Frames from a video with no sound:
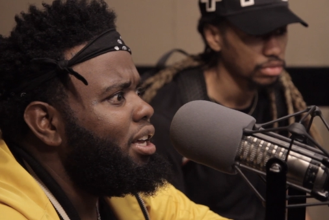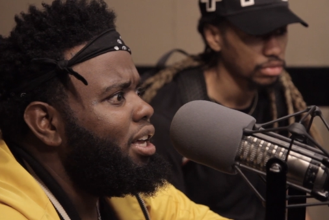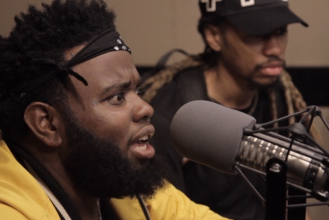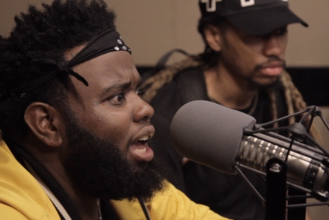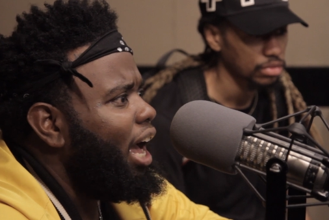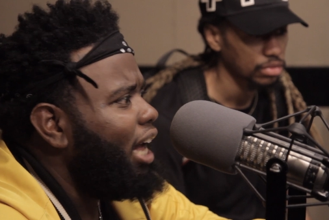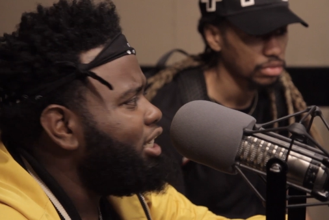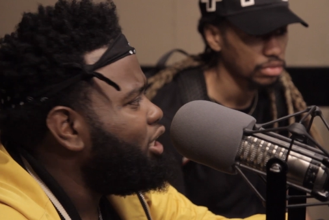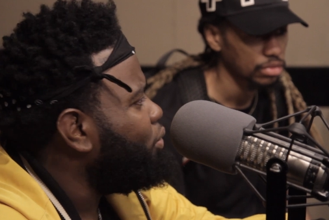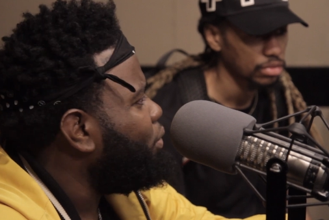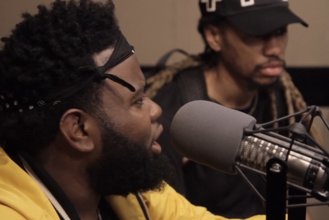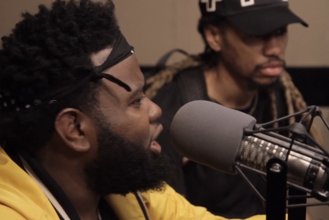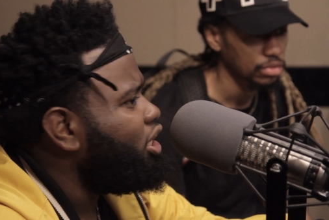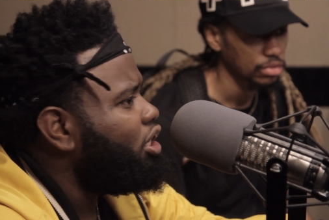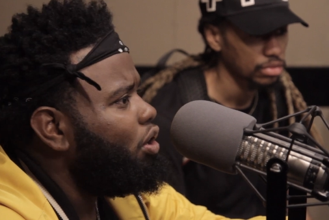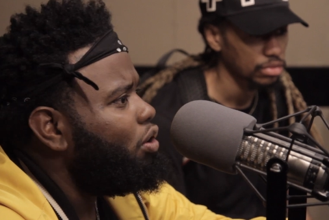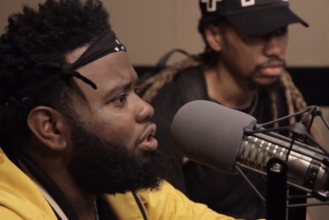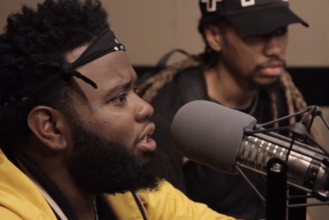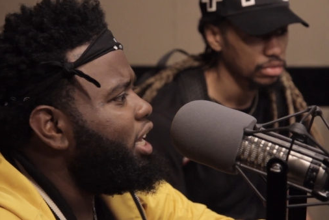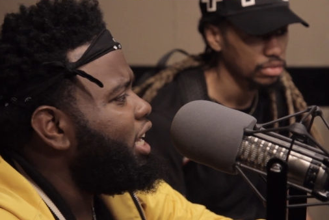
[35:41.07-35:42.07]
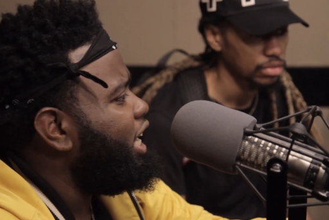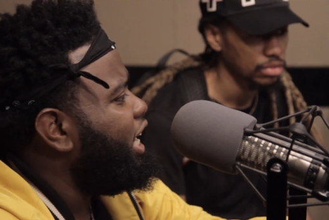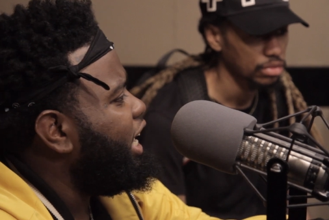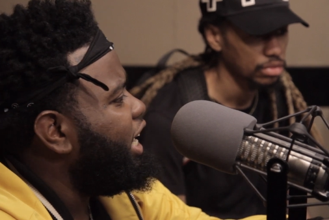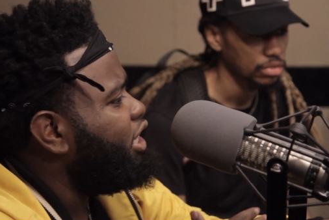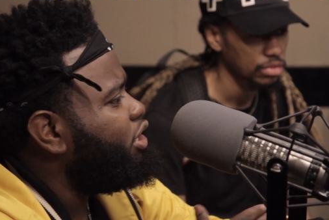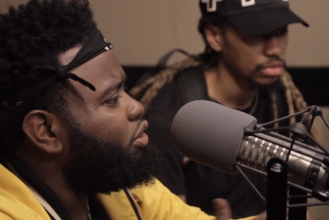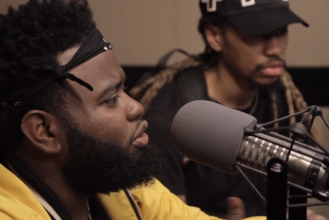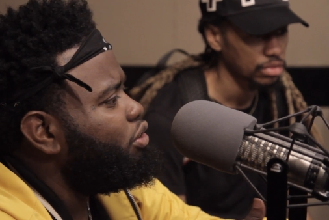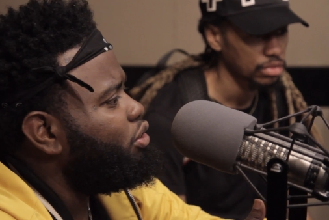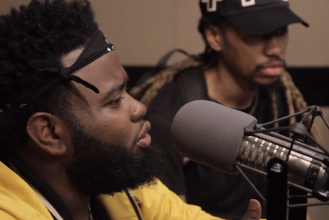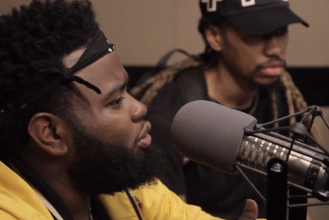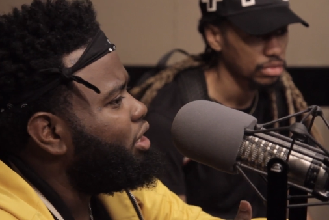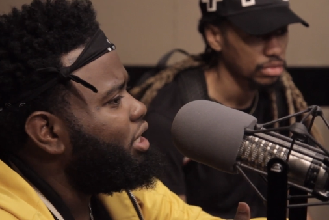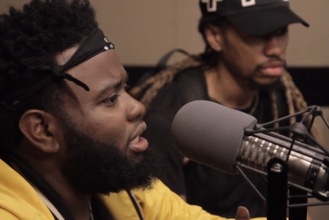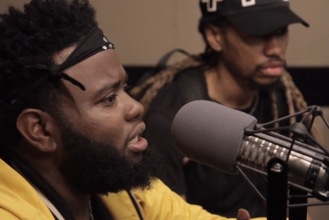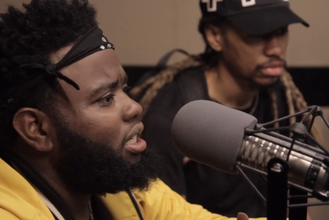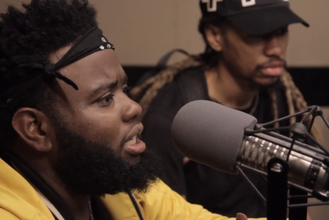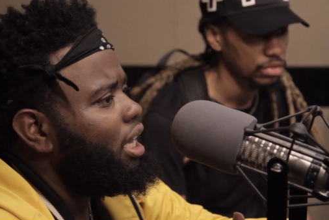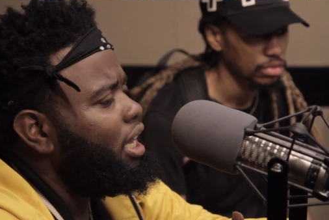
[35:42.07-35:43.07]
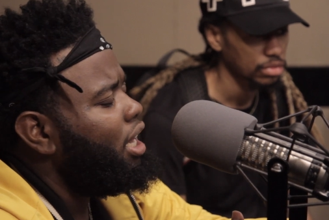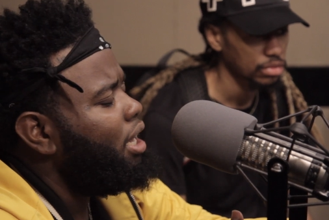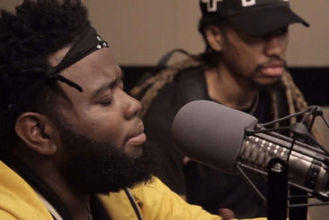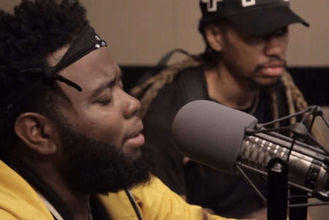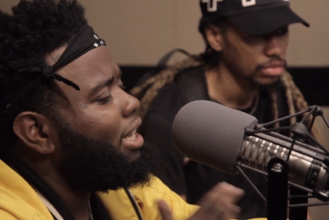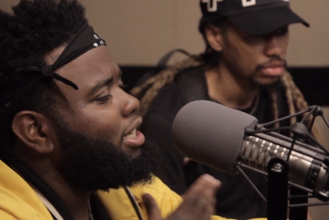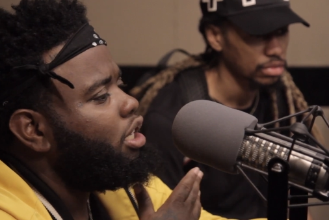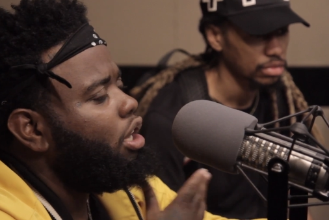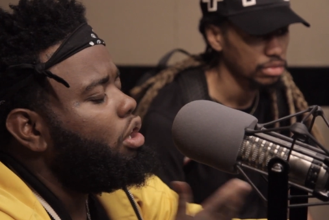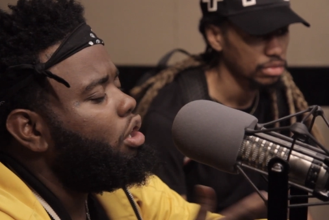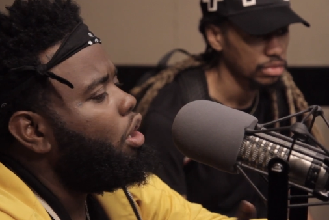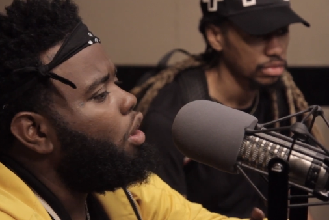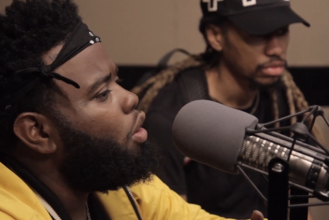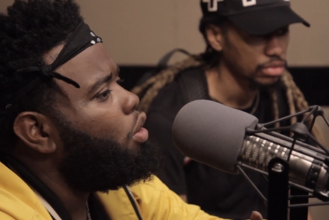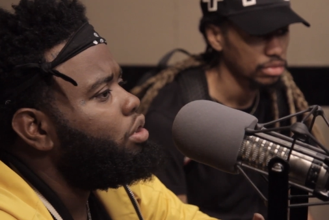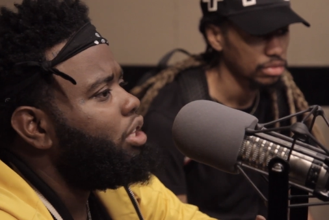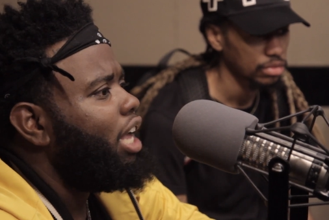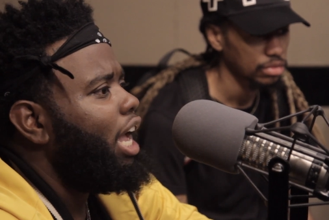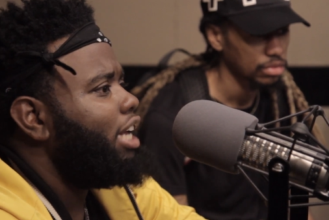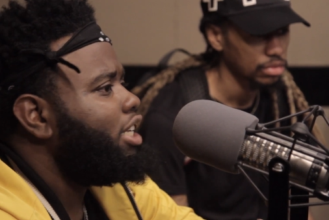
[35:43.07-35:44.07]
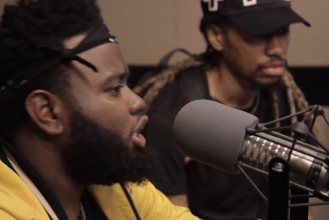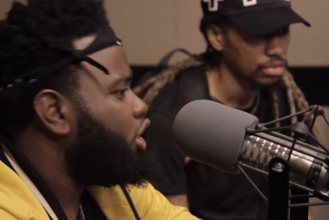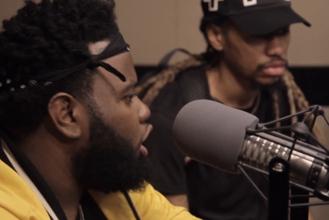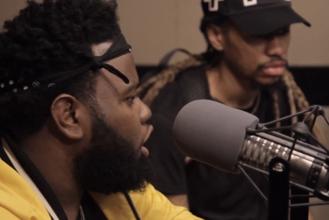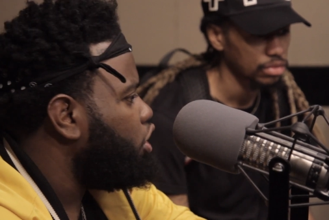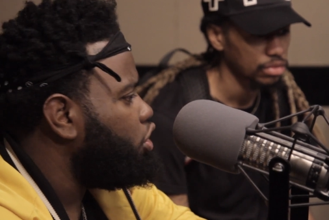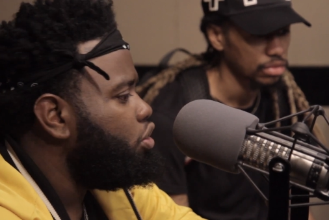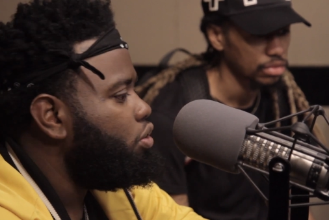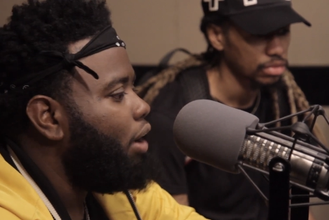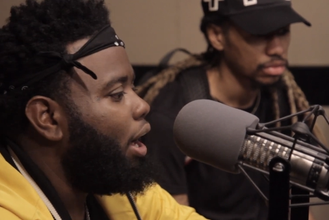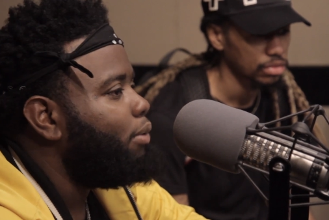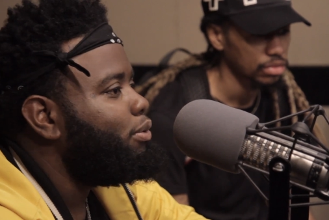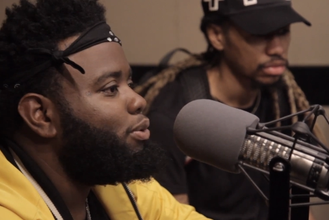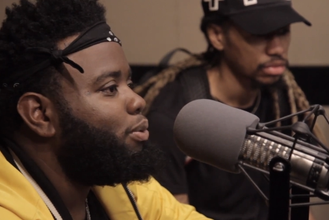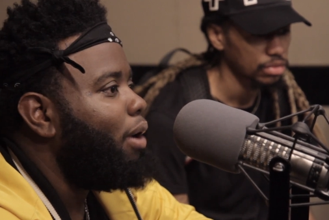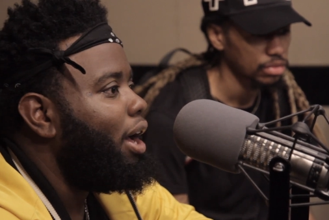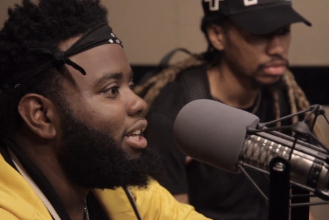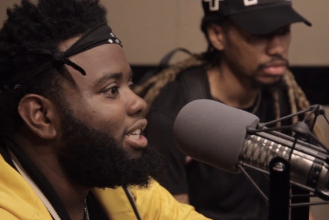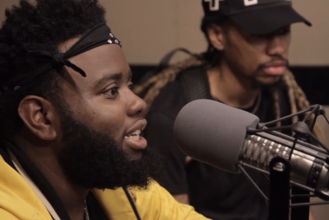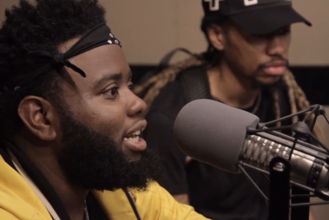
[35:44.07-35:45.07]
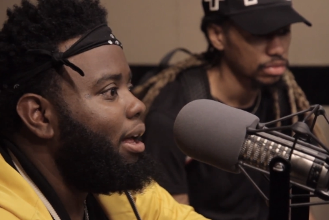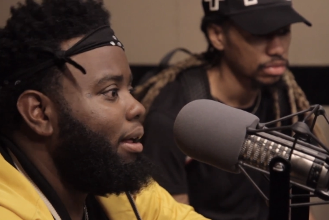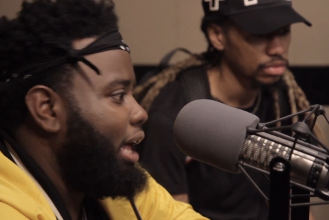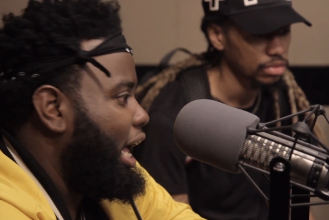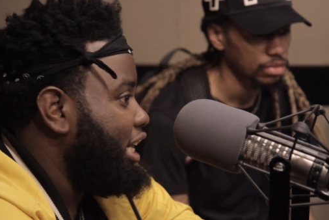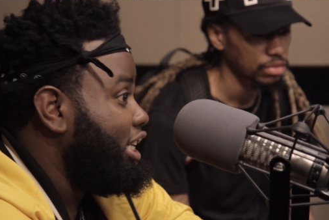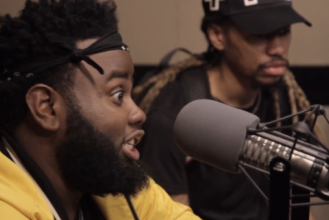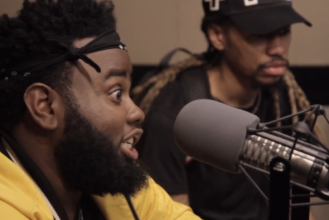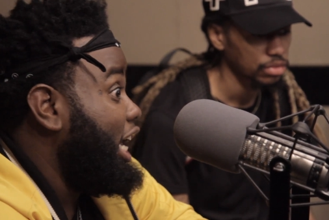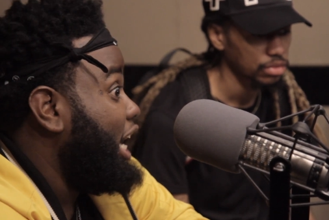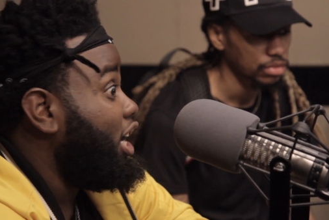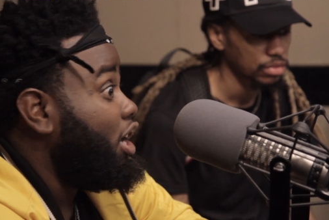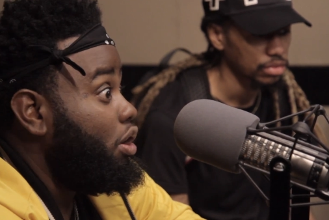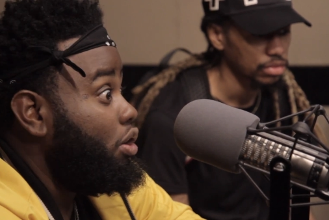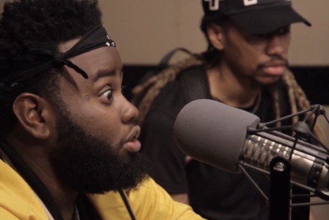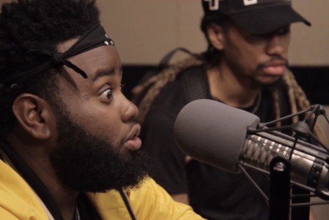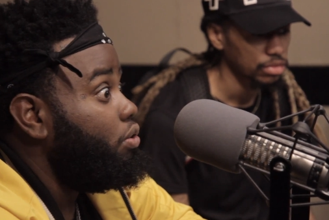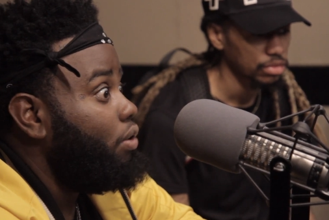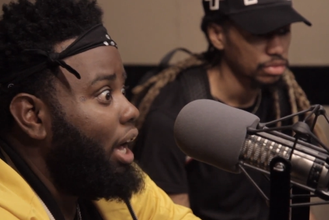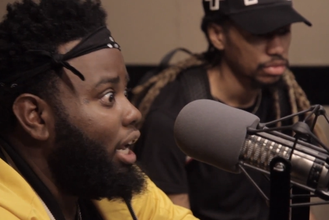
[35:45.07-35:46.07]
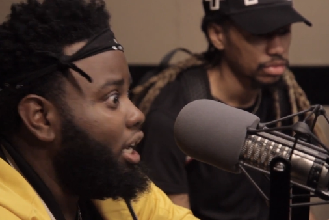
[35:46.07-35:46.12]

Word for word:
Speaker 1: I just watched the whole thing. Introduced the team. I saw the whole thing. I saw mm-hmm. you. I was watching. I, I yeah. check on you.